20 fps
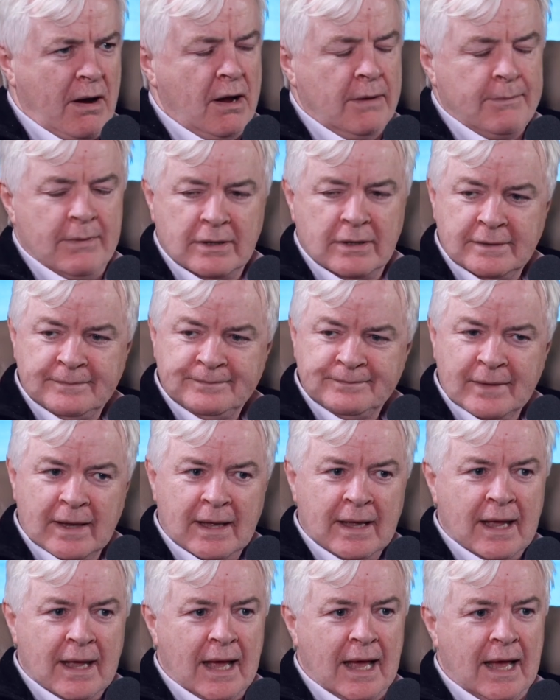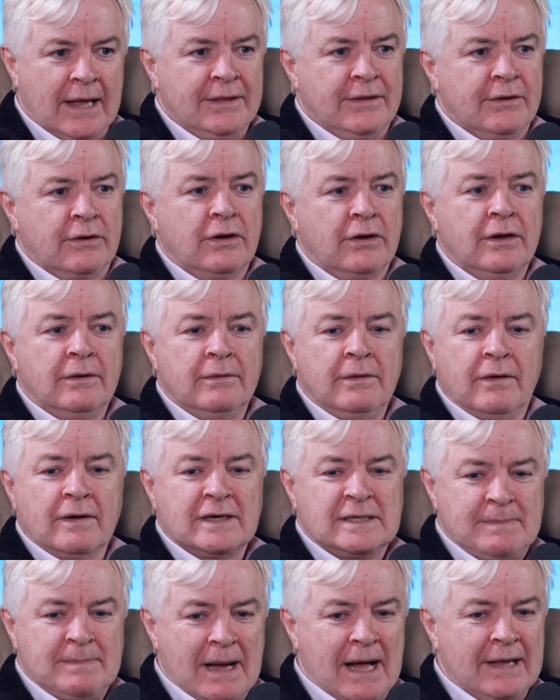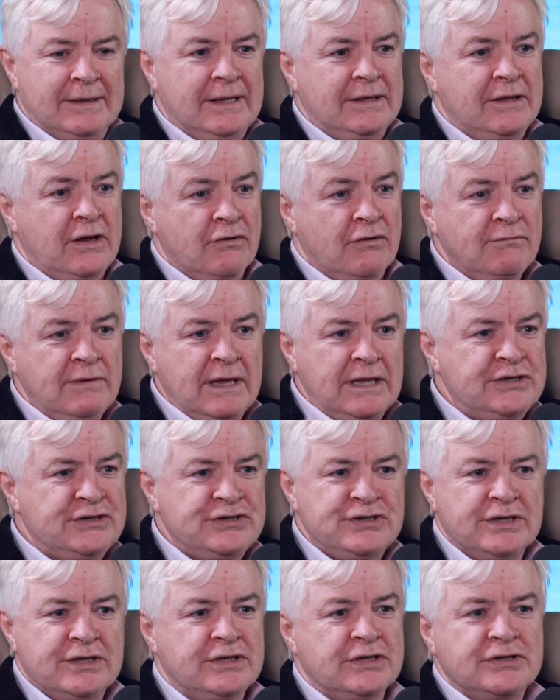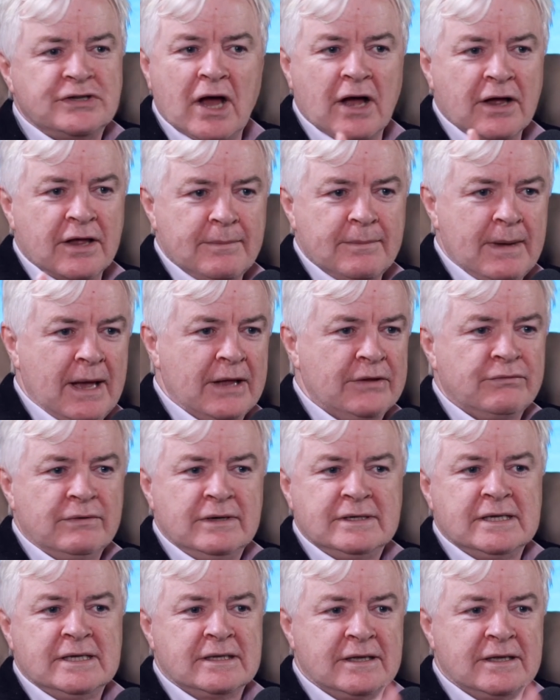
Paramount, and they're gonna they're expanding their reach into documentaries,